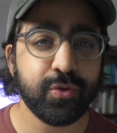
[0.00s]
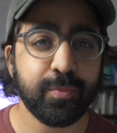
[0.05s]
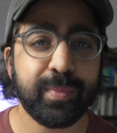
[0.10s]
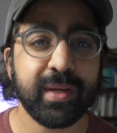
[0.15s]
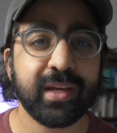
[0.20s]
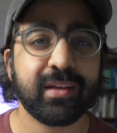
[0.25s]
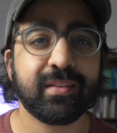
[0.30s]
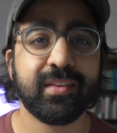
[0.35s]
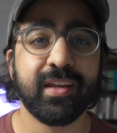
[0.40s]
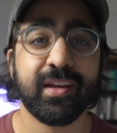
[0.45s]
a
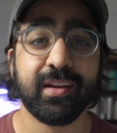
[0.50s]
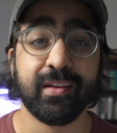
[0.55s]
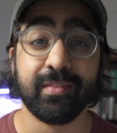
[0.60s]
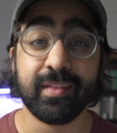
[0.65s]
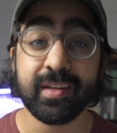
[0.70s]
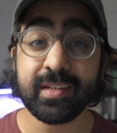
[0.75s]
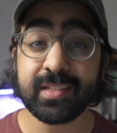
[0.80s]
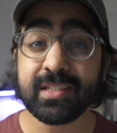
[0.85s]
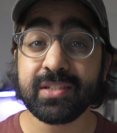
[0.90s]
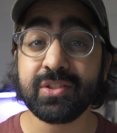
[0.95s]
big thing,
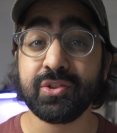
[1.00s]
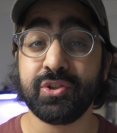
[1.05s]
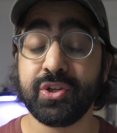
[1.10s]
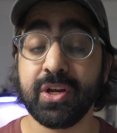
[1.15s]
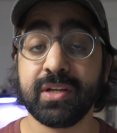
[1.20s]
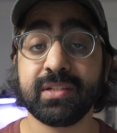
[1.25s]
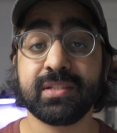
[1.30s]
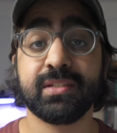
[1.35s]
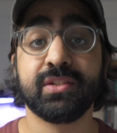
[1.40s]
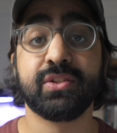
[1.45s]
this is
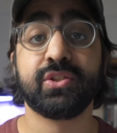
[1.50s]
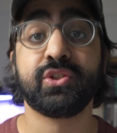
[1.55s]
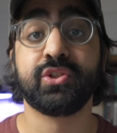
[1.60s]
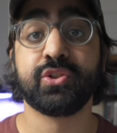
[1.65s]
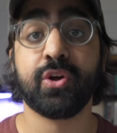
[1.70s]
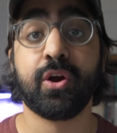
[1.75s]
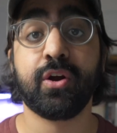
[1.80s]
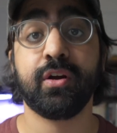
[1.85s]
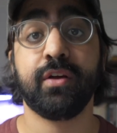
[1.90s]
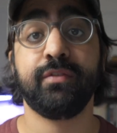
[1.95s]
just the
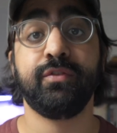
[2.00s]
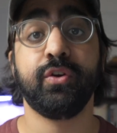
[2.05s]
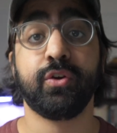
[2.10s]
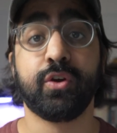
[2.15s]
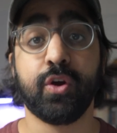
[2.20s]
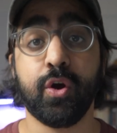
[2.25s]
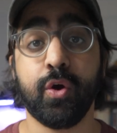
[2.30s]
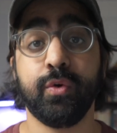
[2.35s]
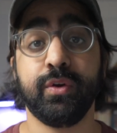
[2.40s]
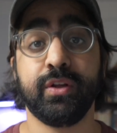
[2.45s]
start of your
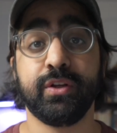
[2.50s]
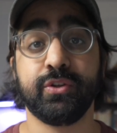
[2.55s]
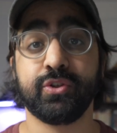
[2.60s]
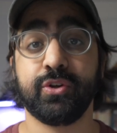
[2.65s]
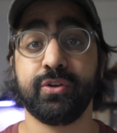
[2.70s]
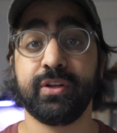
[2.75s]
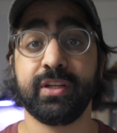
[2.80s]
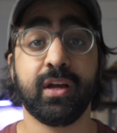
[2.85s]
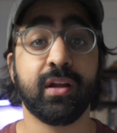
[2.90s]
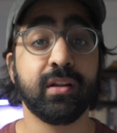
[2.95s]
coding
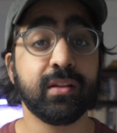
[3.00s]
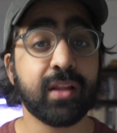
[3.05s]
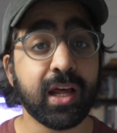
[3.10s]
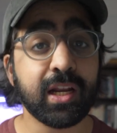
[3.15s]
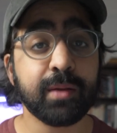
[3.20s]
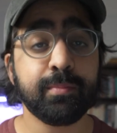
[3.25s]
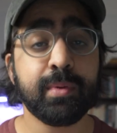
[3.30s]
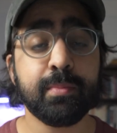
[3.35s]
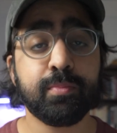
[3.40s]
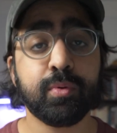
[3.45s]
journey. A lot
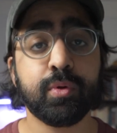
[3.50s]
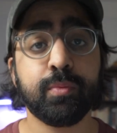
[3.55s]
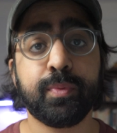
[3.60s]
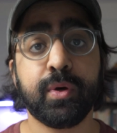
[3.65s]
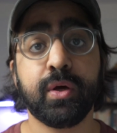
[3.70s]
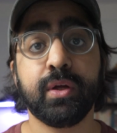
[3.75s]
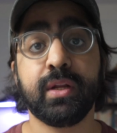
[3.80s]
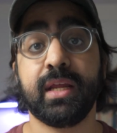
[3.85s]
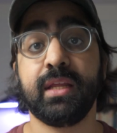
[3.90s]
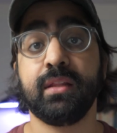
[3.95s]
of people
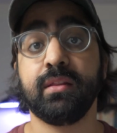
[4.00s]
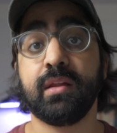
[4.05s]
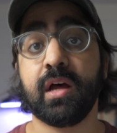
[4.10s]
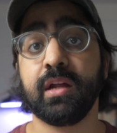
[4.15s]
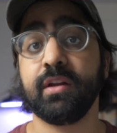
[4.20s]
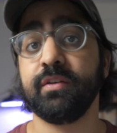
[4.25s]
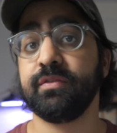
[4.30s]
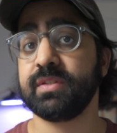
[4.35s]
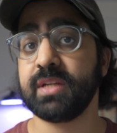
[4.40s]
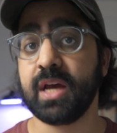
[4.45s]
put a
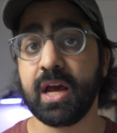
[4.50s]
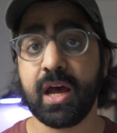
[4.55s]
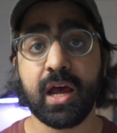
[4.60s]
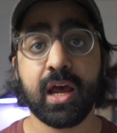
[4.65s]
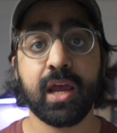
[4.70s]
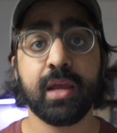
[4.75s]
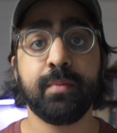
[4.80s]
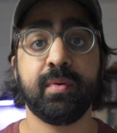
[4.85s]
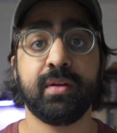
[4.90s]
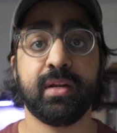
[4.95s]
lot of
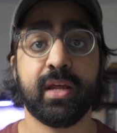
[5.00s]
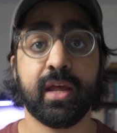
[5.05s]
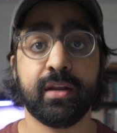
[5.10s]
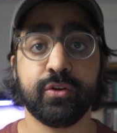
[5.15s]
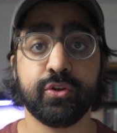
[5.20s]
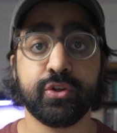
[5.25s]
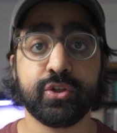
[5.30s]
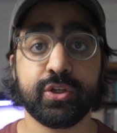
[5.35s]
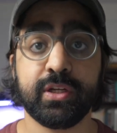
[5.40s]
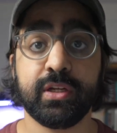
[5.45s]
time and
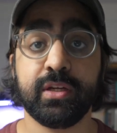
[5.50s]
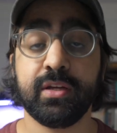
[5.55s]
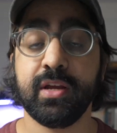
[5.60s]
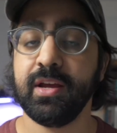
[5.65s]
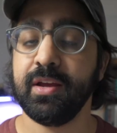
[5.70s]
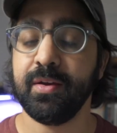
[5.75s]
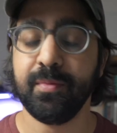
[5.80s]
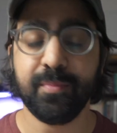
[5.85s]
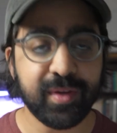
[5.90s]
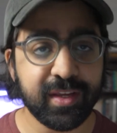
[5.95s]
energy,
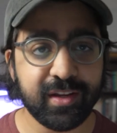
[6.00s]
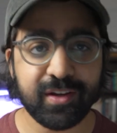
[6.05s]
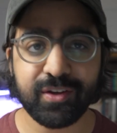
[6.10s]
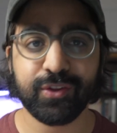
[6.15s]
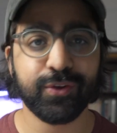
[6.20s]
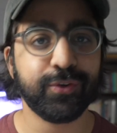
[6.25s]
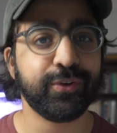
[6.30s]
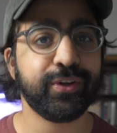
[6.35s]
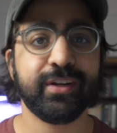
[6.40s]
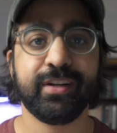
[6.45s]
me
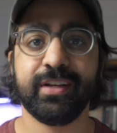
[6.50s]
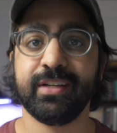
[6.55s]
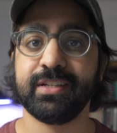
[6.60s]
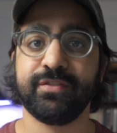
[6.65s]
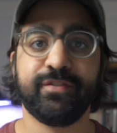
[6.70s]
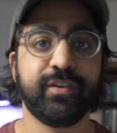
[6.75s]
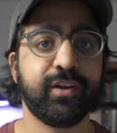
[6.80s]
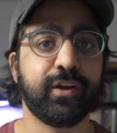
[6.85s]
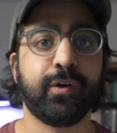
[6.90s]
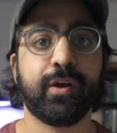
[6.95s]
included, into
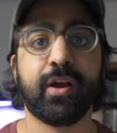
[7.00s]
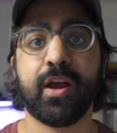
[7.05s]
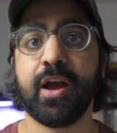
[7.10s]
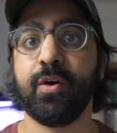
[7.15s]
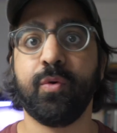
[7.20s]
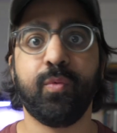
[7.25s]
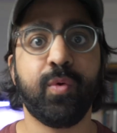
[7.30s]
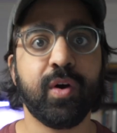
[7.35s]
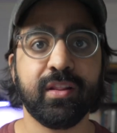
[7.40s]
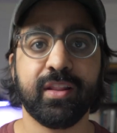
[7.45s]
figuring
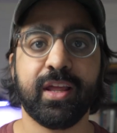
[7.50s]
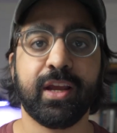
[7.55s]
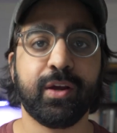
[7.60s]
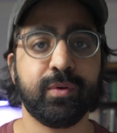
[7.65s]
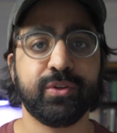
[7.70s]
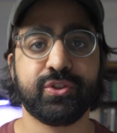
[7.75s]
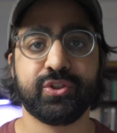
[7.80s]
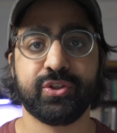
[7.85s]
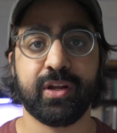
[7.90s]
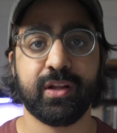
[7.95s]
out what
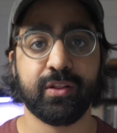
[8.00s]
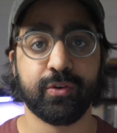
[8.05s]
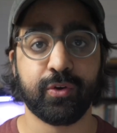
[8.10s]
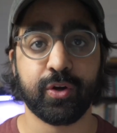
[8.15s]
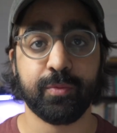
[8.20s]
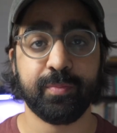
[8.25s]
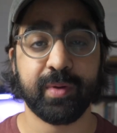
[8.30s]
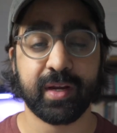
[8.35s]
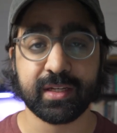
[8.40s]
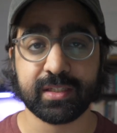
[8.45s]
language should I
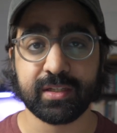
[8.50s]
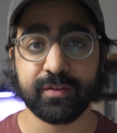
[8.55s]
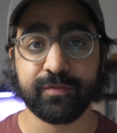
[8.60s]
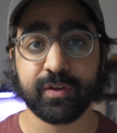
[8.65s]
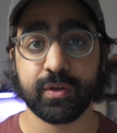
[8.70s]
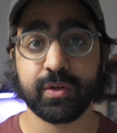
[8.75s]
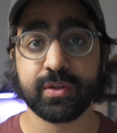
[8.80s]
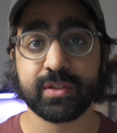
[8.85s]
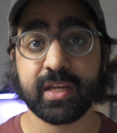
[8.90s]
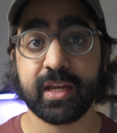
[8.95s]
learn because it
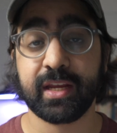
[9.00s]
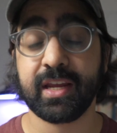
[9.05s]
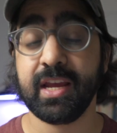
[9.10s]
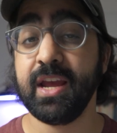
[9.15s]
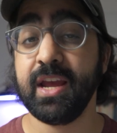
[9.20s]
feels like